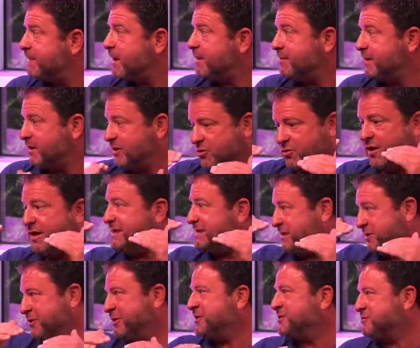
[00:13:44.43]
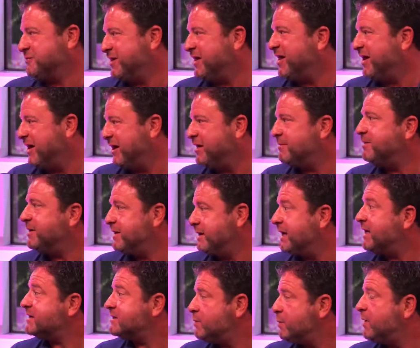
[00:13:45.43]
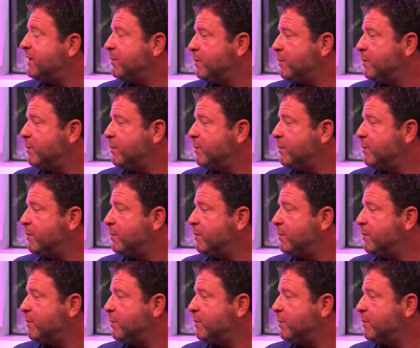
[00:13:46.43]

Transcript: I mean, the criteria is real high, but yes, we